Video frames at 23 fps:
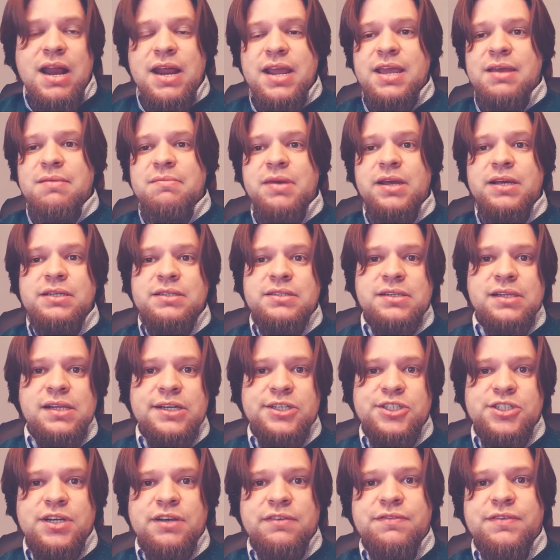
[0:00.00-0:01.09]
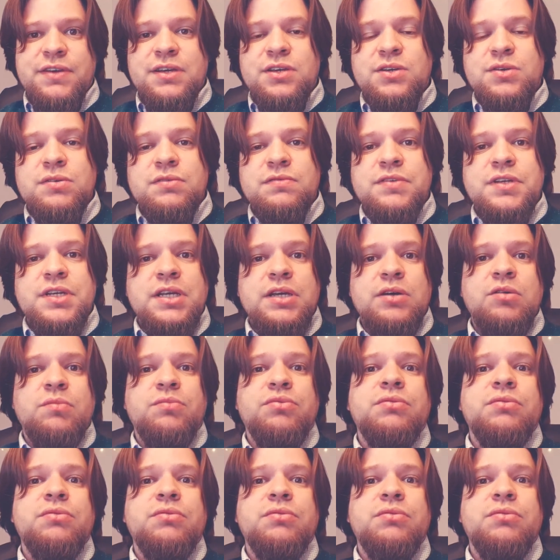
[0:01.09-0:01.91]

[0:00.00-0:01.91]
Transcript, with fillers: AMA slash FAQ video,